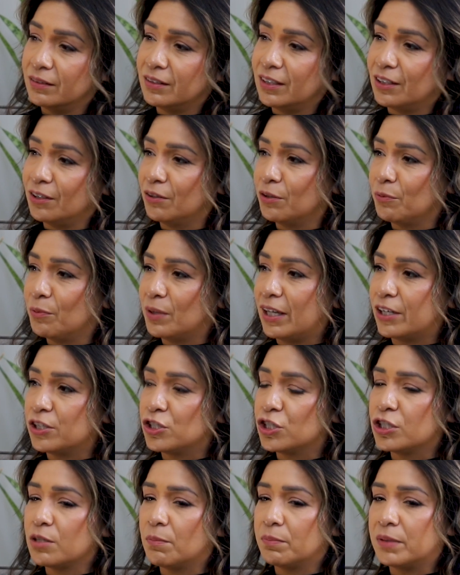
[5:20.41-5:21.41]
the
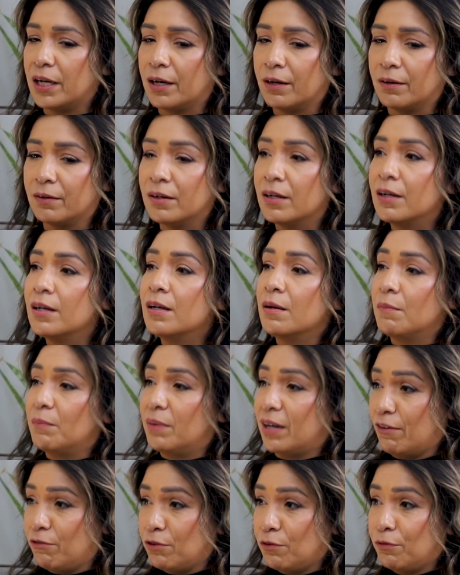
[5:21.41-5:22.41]
relationship there,
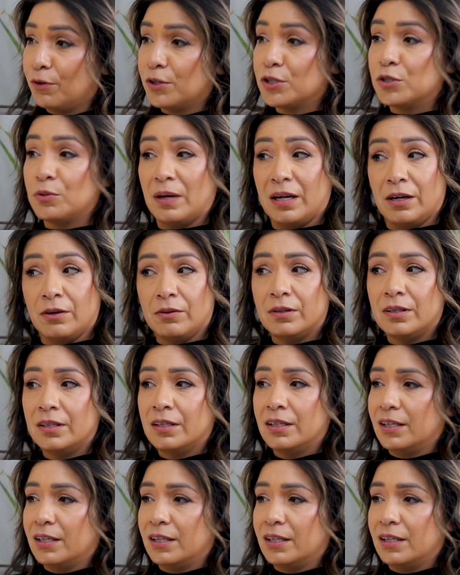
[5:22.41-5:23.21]
but I've referred you out.